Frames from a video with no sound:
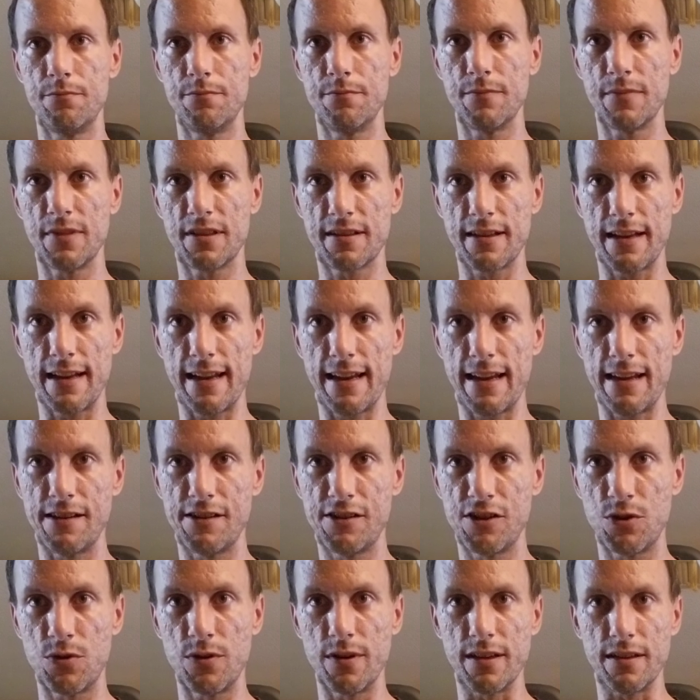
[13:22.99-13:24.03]
say a
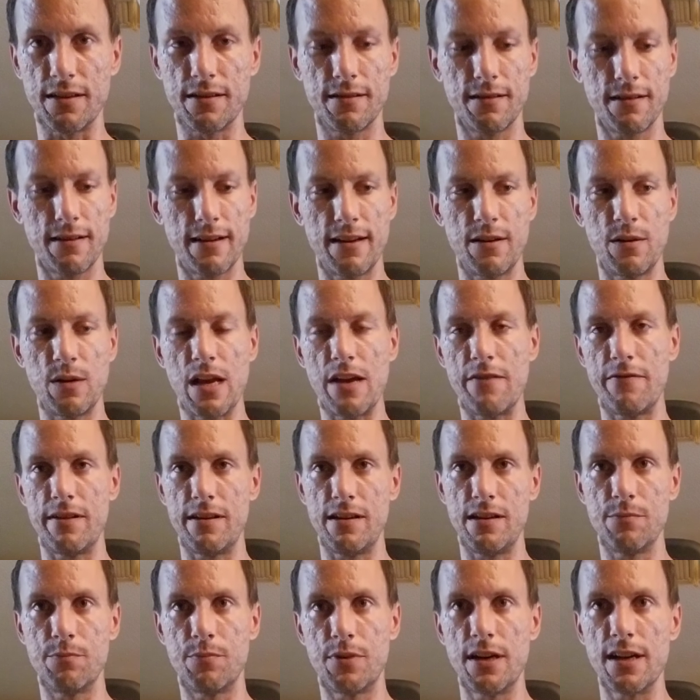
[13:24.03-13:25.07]
joint and you have it in
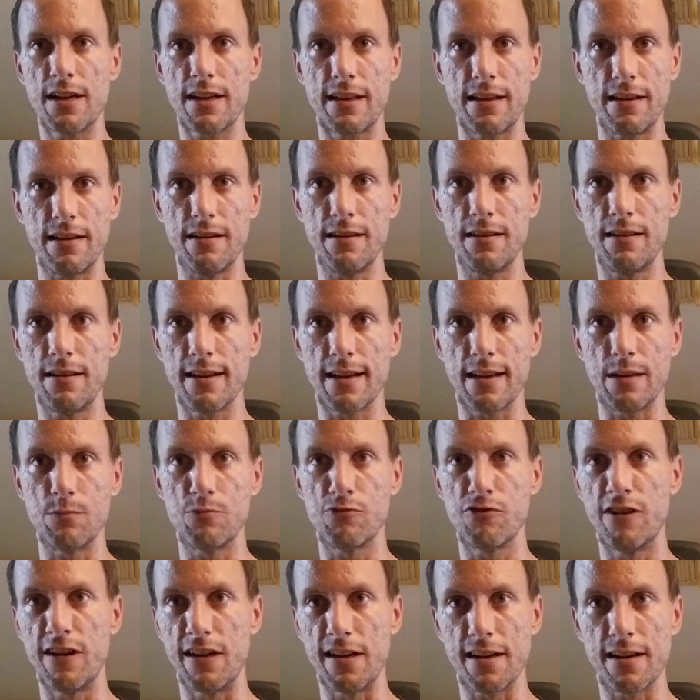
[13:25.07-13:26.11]
your pocket, it can
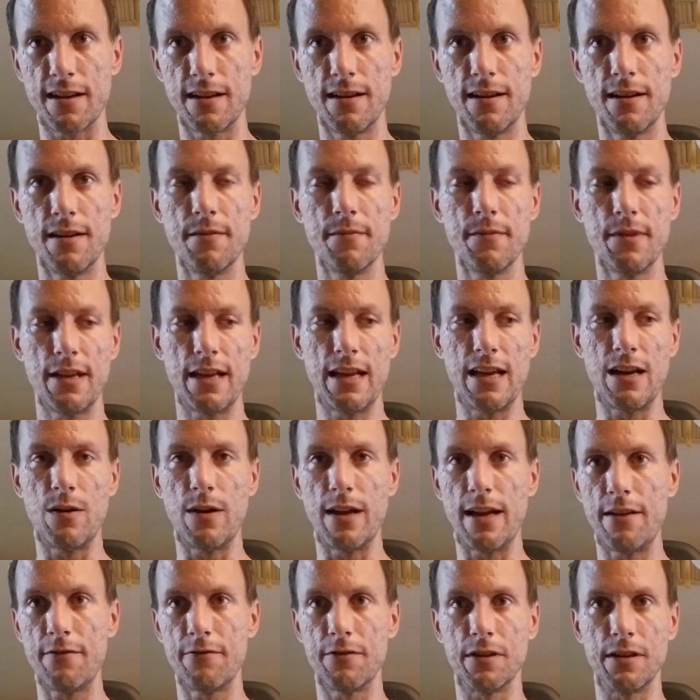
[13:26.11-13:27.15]
break.
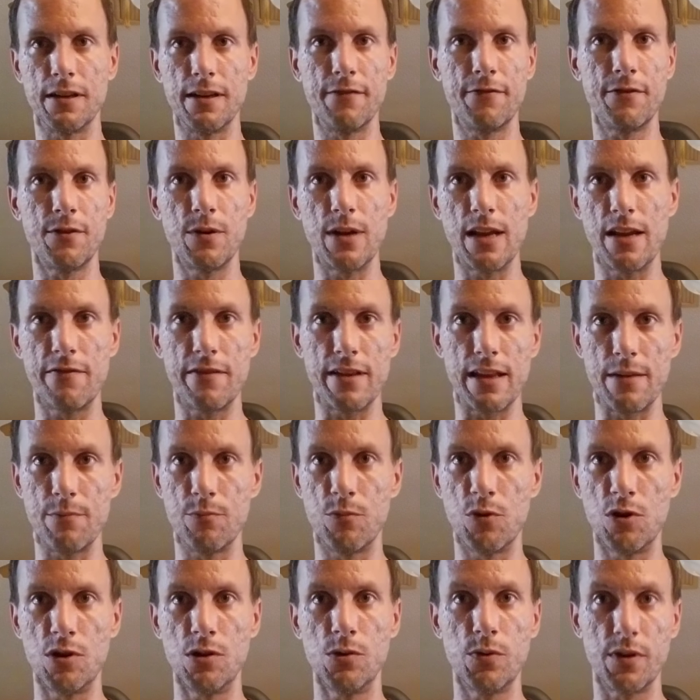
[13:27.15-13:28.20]
However, if you have a
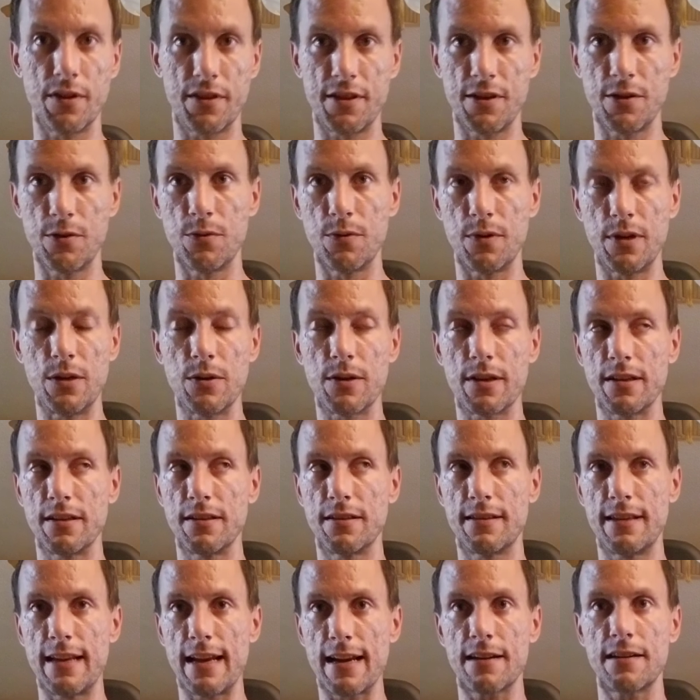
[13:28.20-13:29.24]
bowl with you, you can
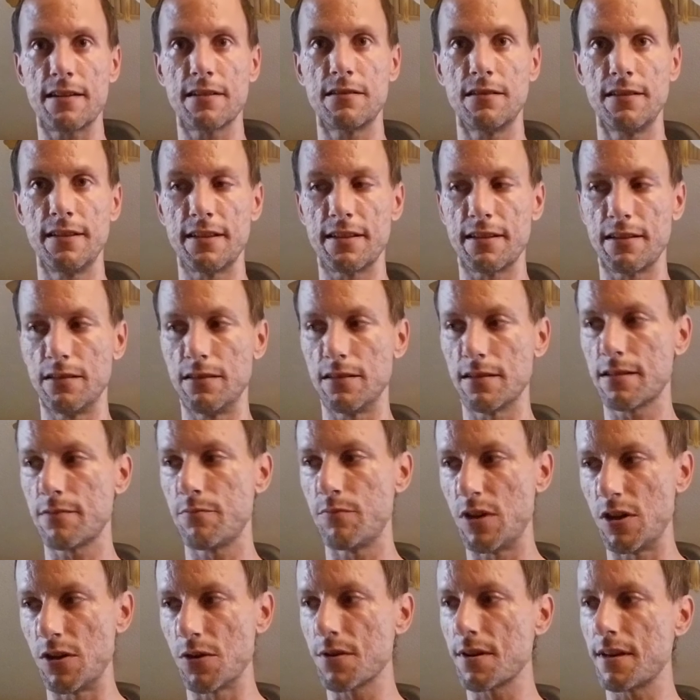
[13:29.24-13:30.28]
technically still
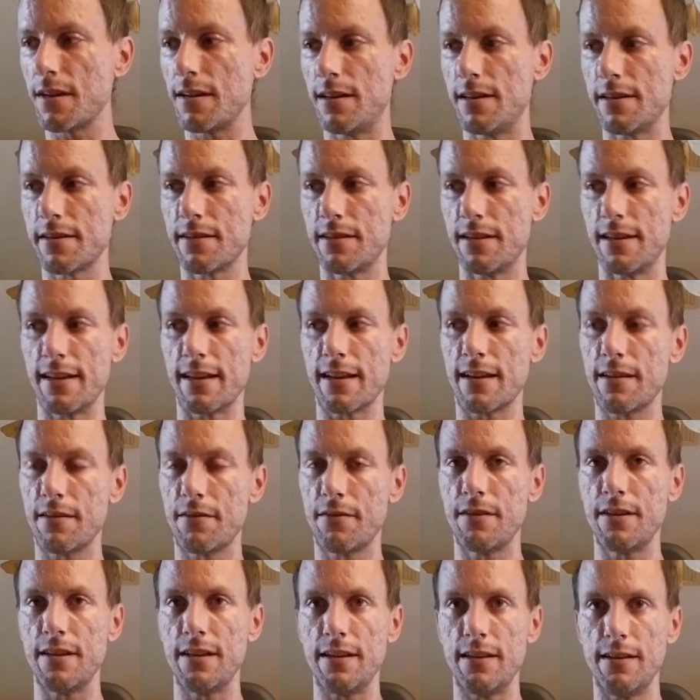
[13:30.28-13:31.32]
smoke, unlike
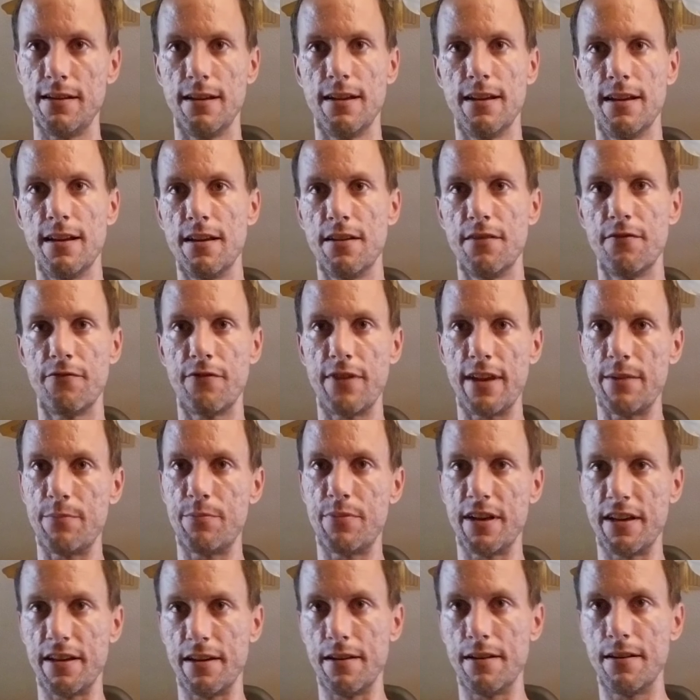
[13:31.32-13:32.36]
the vape
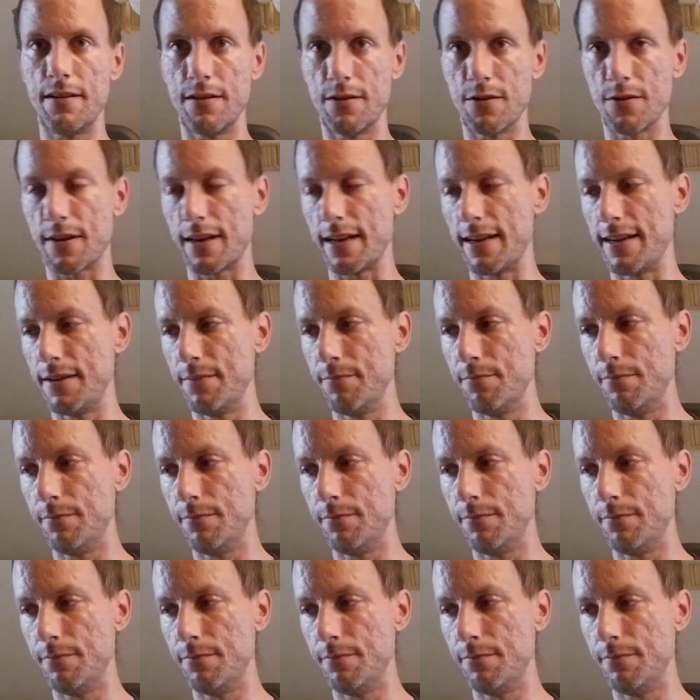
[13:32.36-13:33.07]
pen, okay?